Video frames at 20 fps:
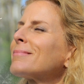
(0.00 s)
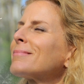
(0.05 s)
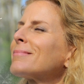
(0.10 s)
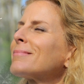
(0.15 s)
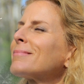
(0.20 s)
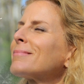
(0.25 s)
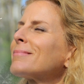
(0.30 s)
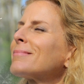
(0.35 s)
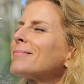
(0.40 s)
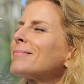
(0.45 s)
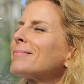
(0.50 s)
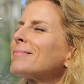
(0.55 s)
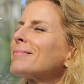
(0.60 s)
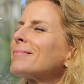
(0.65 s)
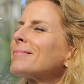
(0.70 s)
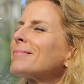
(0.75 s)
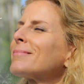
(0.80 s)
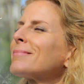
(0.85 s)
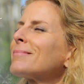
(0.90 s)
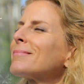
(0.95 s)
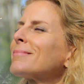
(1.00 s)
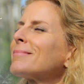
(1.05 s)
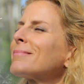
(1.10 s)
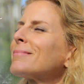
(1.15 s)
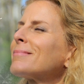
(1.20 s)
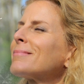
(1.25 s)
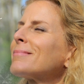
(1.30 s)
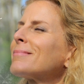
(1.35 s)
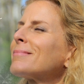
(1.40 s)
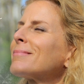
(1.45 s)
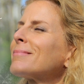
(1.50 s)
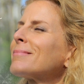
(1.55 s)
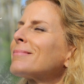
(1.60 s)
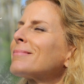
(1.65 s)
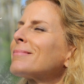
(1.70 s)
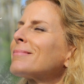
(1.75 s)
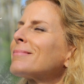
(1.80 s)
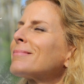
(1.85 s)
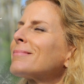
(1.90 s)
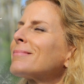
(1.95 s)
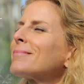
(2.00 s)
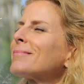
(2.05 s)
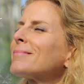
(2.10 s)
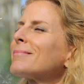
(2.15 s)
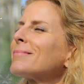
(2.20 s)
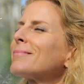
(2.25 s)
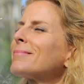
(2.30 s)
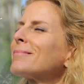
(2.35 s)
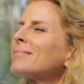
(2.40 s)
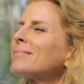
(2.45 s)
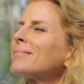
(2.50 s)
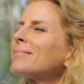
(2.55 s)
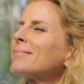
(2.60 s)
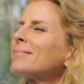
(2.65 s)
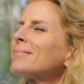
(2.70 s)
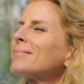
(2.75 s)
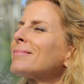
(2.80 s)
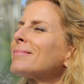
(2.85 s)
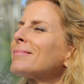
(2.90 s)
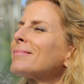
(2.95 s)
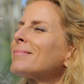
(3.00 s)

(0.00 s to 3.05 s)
Nothing is said.